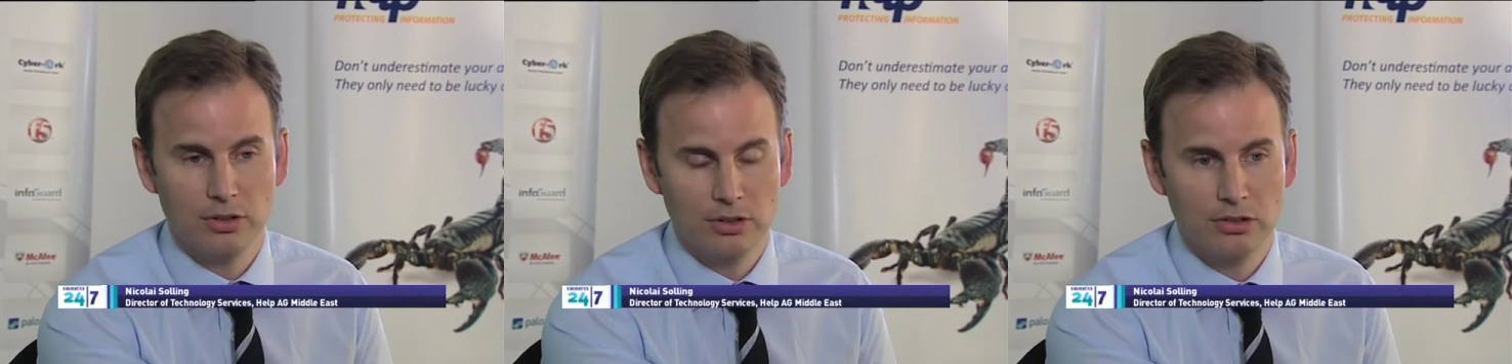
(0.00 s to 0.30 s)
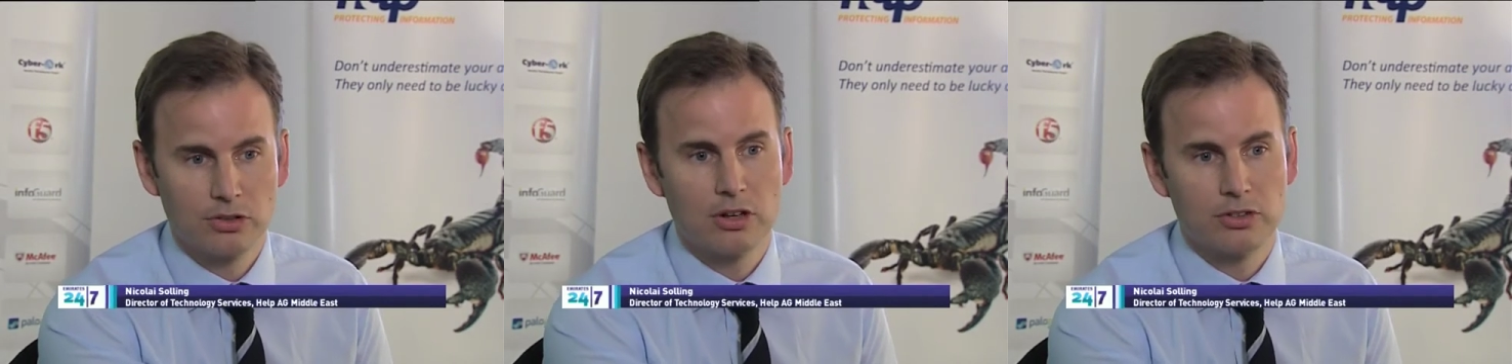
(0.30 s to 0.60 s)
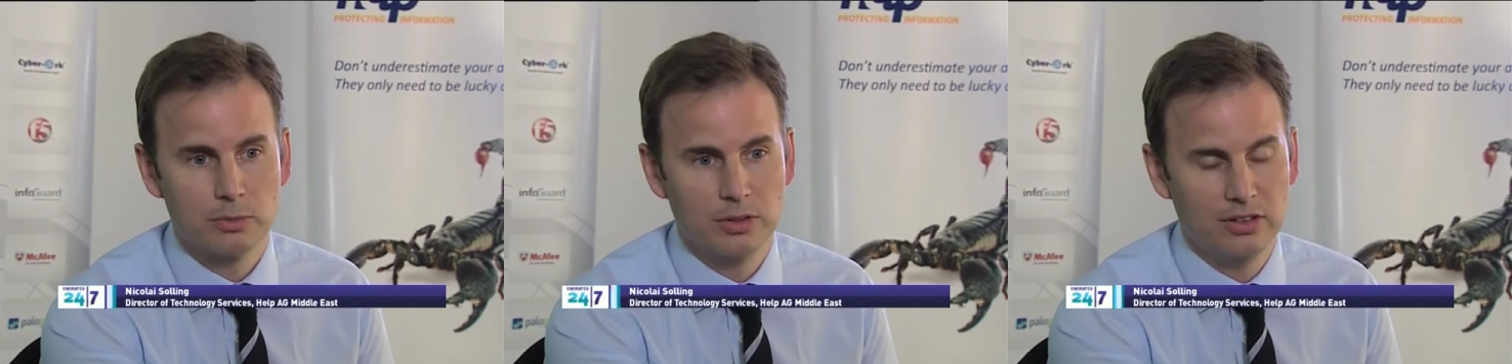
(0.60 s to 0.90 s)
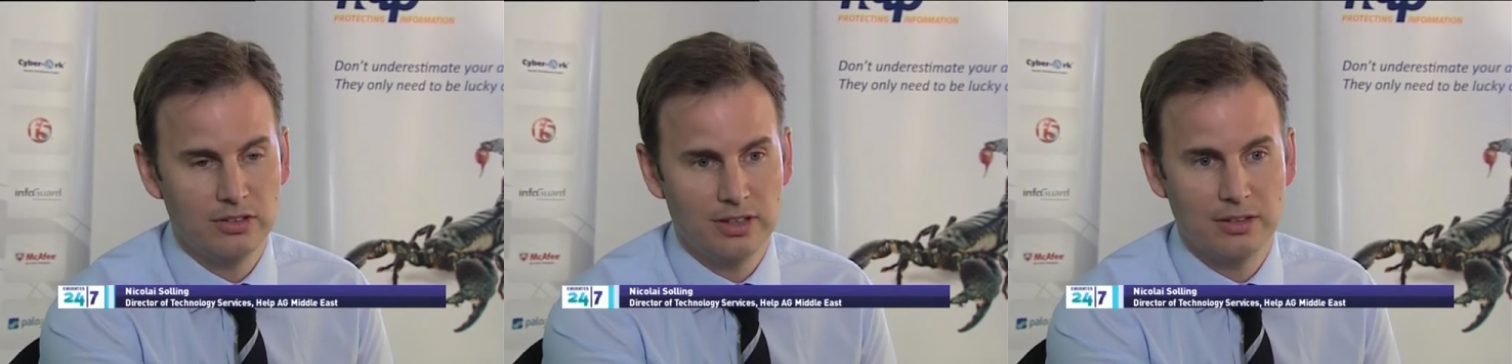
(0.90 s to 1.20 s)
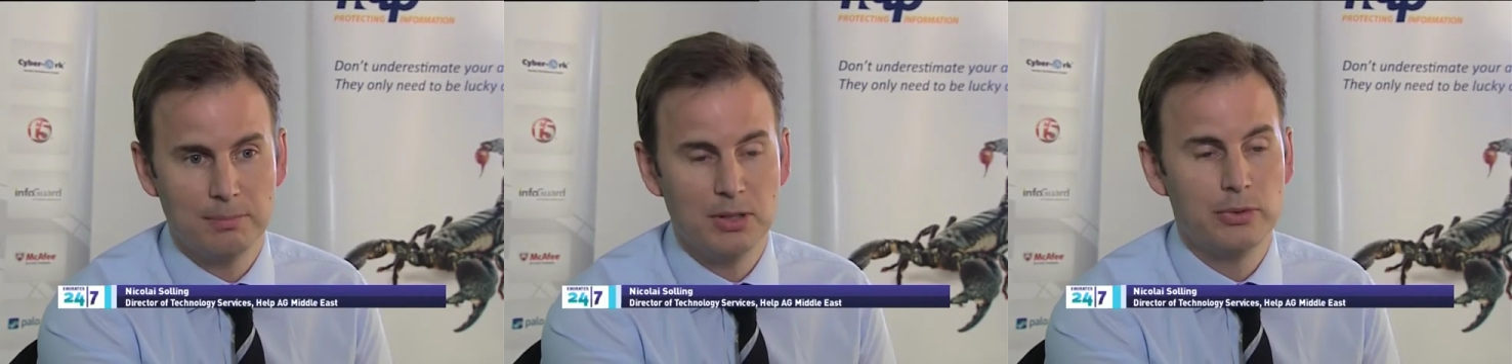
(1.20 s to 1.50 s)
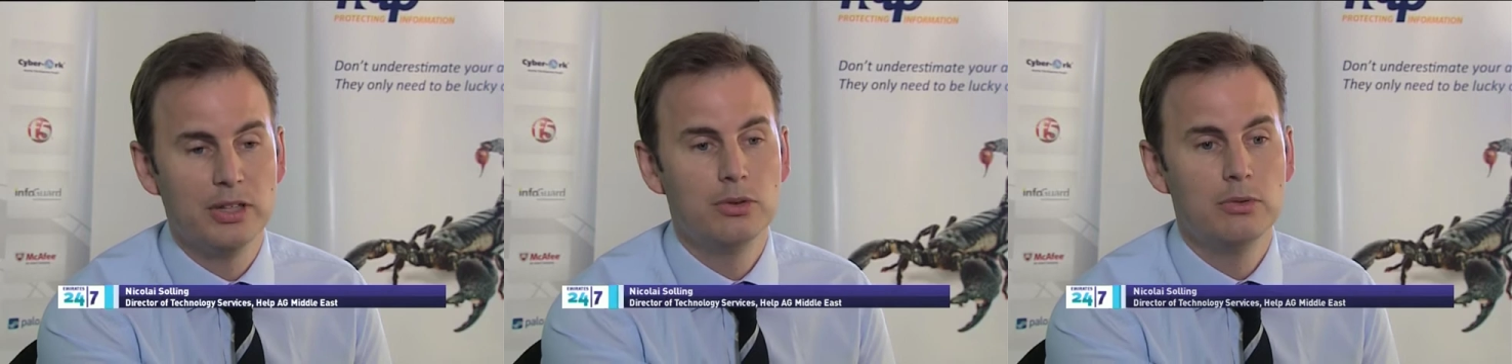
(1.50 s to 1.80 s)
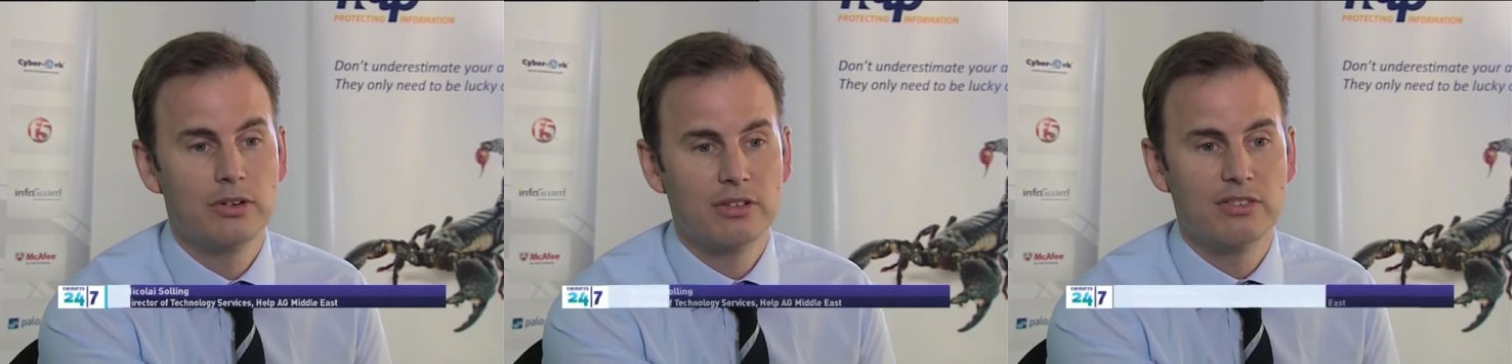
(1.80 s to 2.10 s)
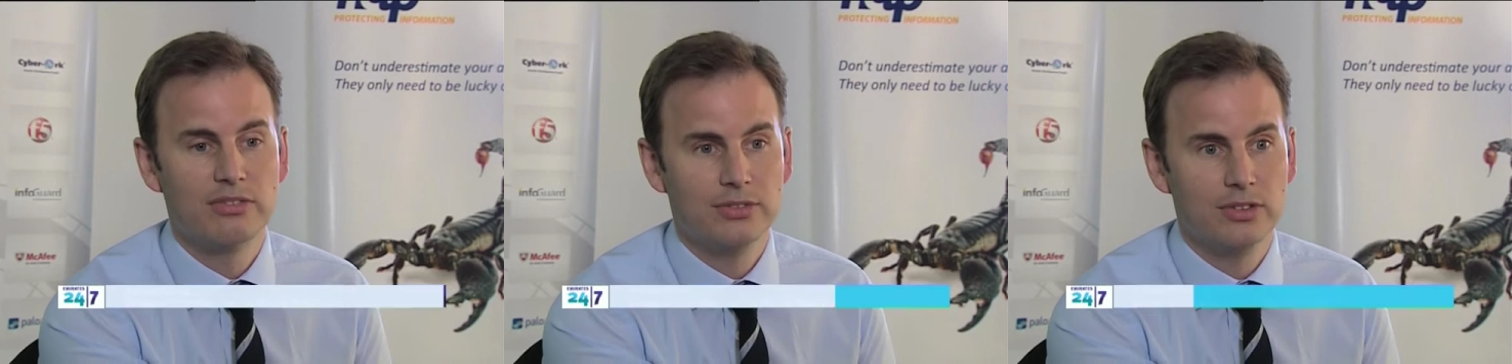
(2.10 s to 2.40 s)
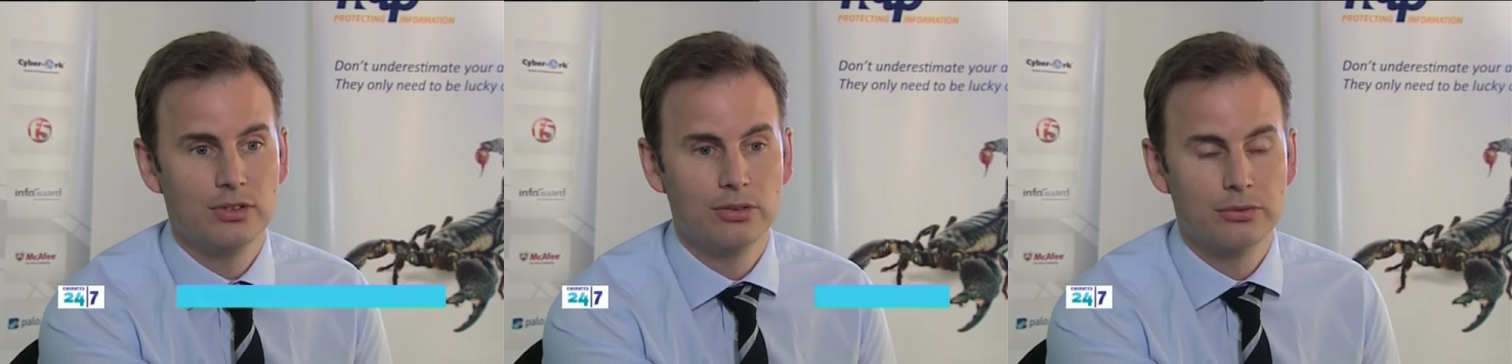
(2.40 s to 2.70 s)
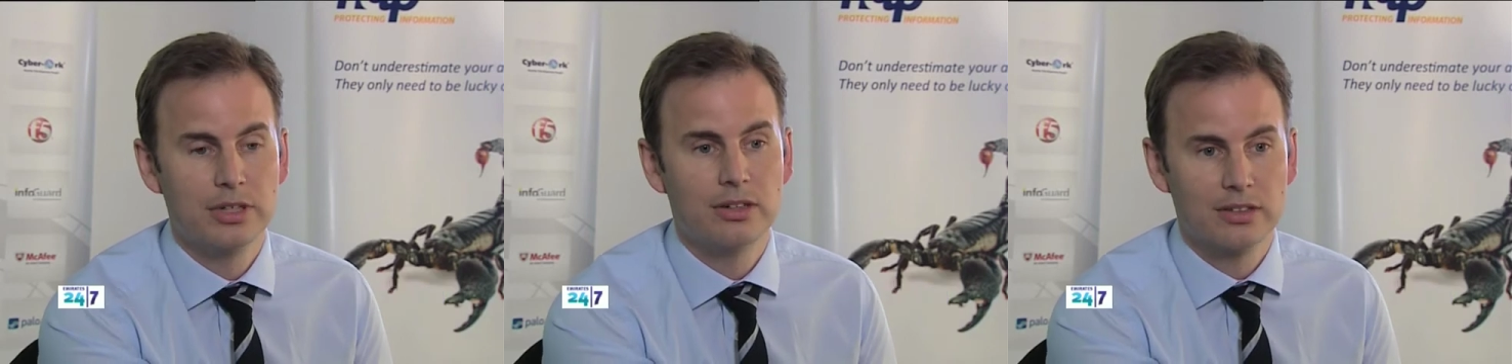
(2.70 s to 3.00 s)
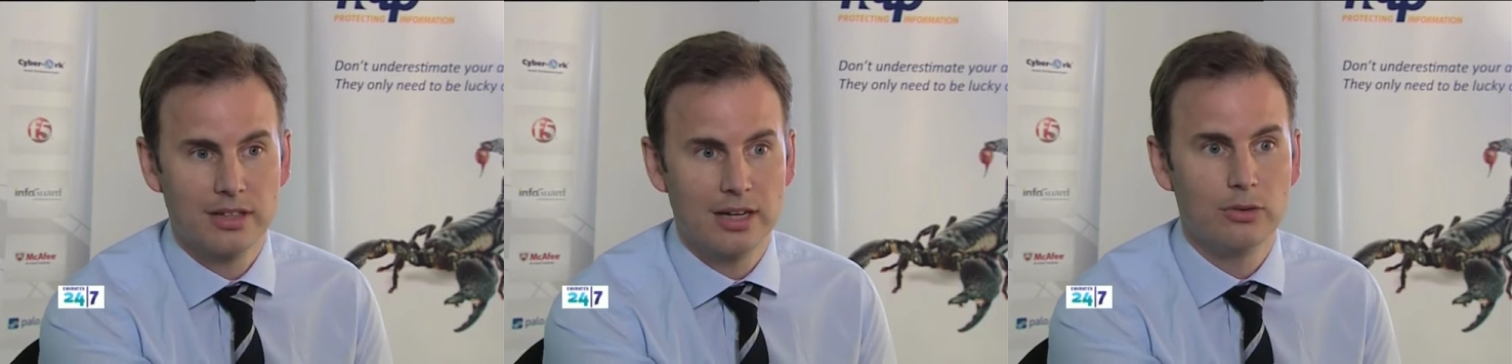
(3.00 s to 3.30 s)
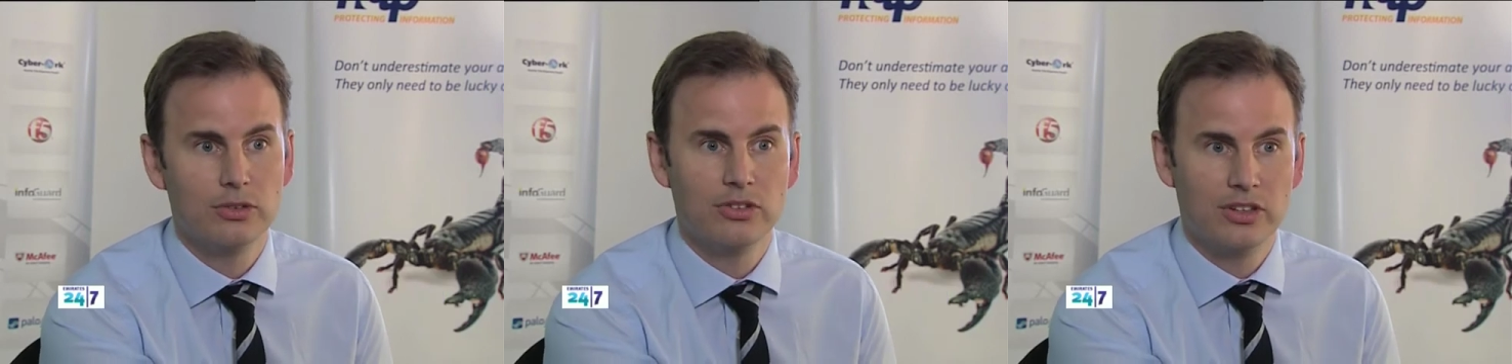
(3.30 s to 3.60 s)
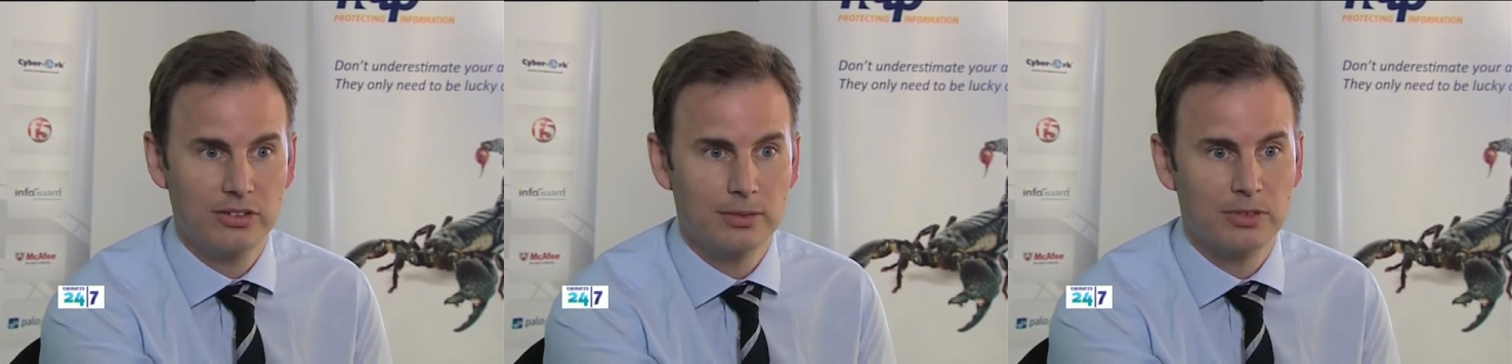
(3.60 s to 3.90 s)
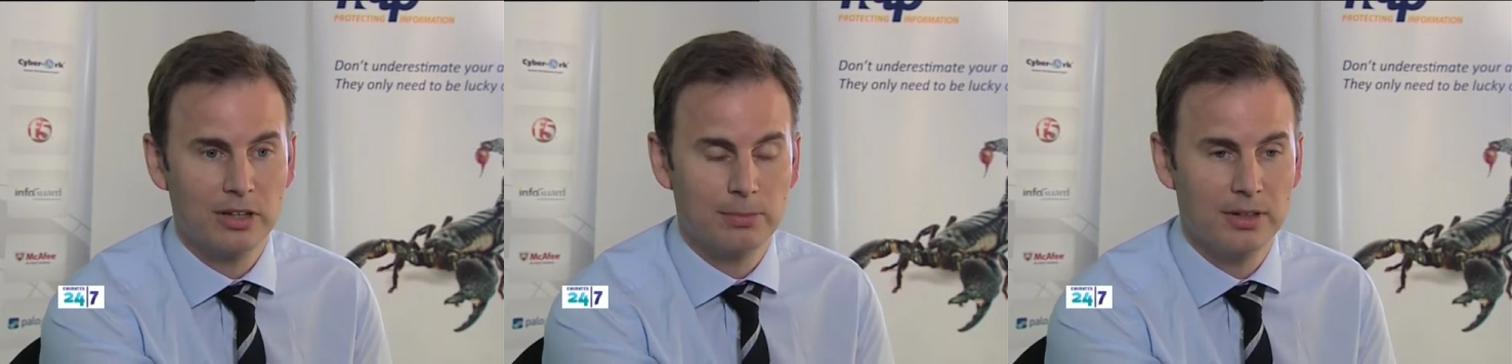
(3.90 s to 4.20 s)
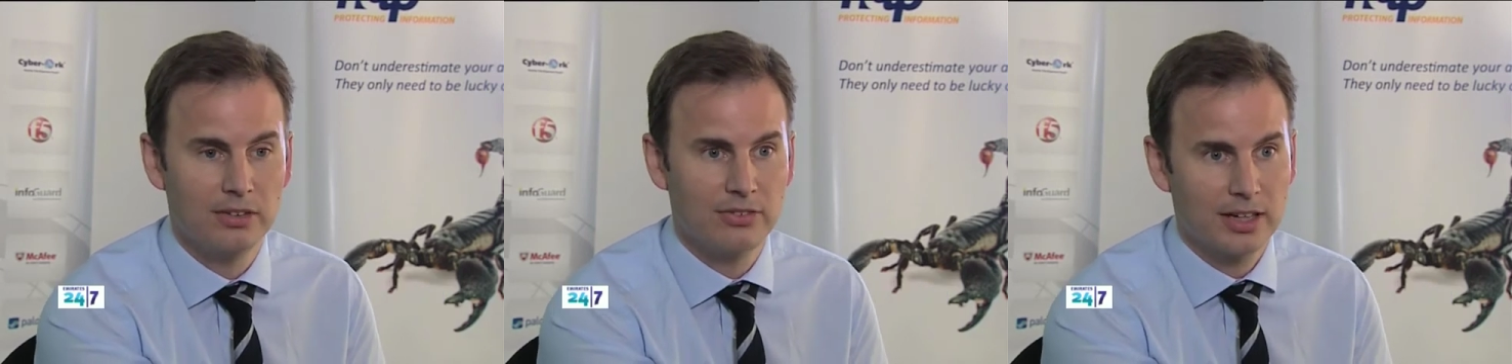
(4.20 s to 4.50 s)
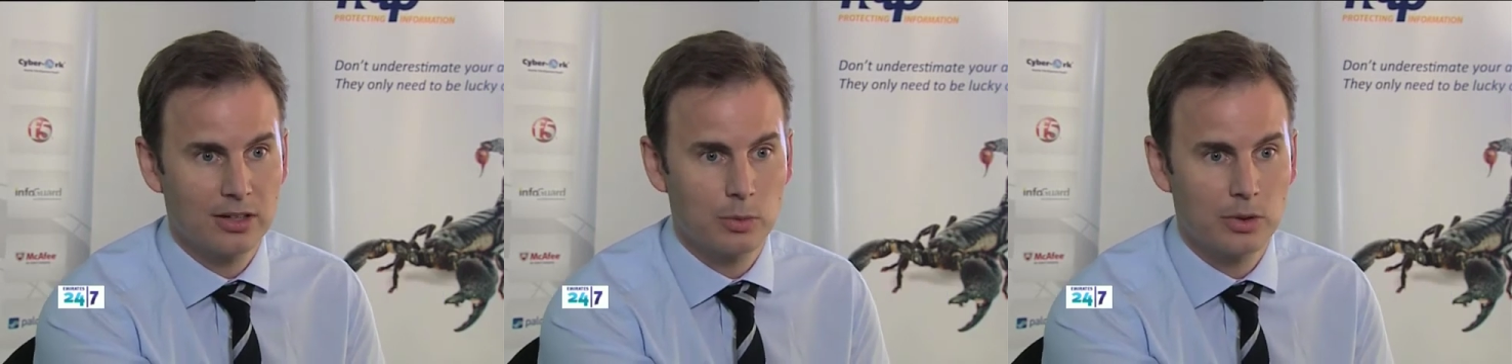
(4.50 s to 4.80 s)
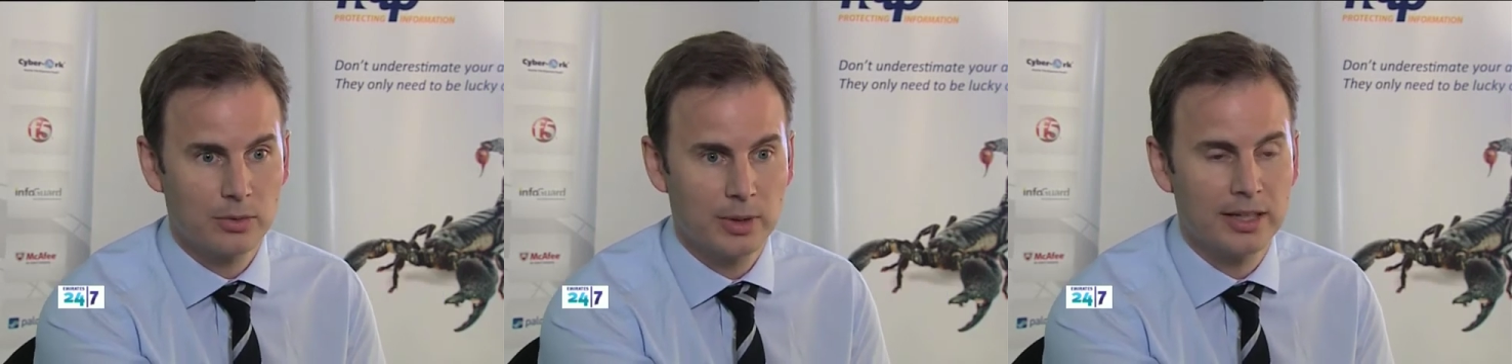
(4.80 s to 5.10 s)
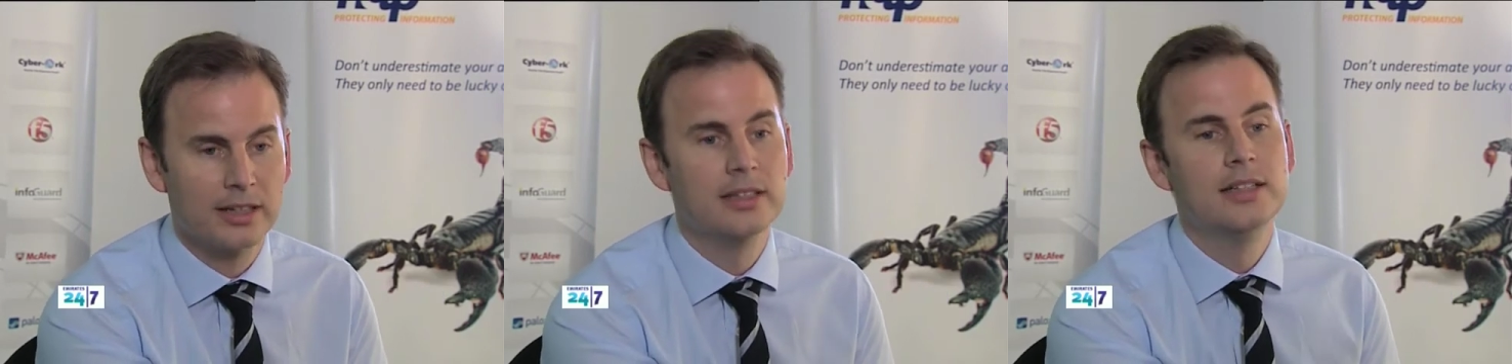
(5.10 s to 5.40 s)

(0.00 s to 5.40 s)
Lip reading: discussed, which is that between 250 to 300,000 systems has been infected worldwide.